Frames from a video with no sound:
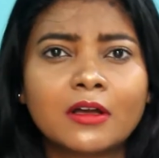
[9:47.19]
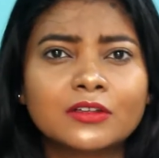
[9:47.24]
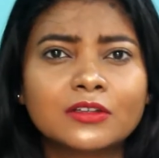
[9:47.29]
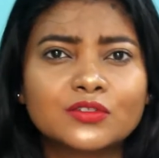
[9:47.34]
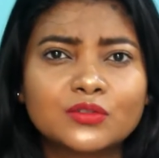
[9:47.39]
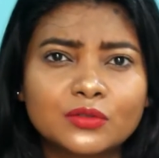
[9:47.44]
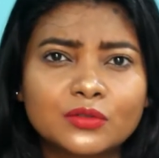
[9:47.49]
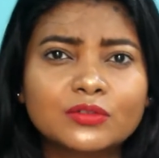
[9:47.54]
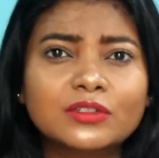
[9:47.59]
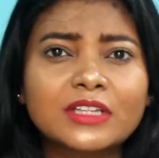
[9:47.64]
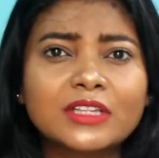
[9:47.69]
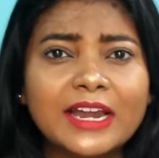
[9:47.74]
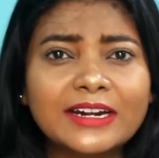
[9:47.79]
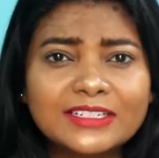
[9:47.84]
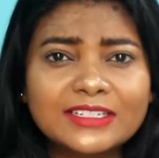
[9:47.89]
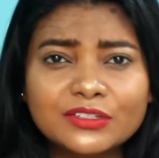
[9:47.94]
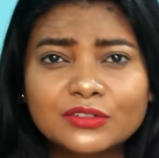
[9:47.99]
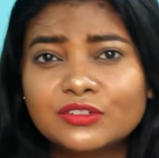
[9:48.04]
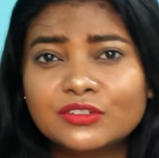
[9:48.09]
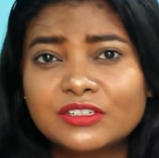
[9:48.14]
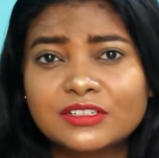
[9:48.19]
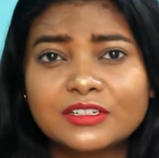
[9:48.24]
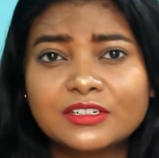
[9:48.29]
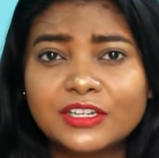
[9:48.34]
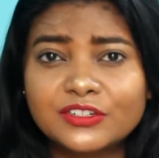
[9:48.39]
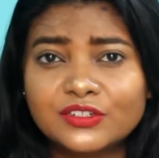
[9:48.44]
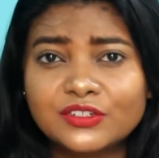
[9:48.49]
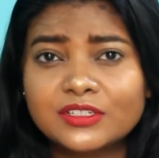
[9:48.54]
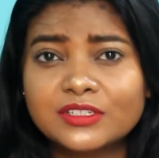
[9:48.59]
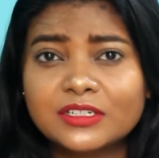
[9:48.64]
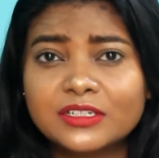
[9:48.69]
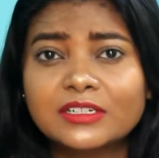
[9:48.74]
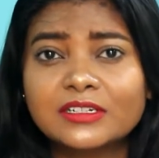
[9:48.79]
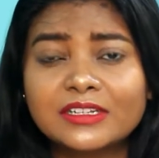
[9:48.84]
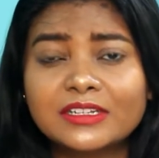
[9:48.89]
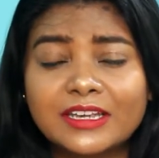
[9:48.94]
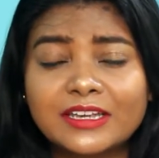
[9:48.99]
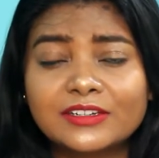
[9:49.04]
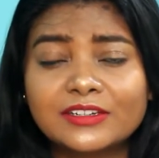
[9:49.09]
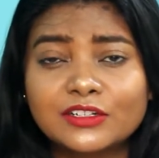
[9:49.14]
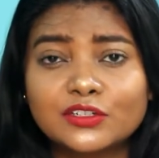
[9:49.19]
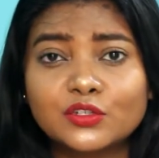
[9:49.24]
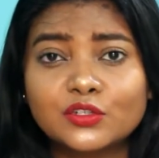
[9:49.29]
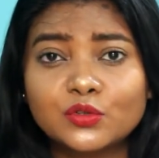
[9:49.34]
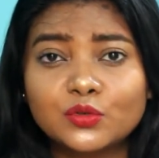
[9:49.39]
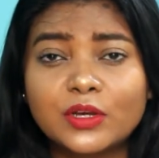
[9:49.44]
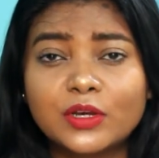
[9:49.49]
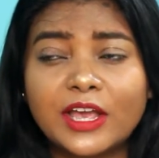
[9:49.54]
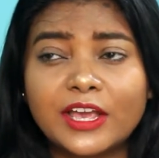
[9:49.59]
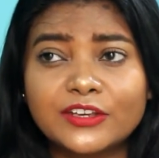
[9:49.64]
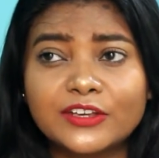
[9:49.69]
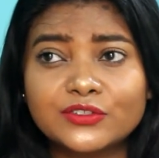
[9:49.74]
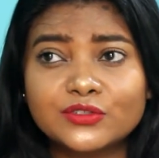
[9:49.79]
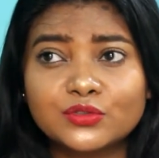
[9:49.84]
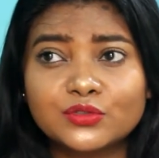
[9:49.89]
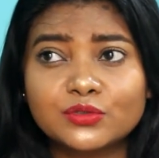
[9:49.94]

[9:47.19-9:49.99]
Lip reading: So that is the reason I just indicated you guys,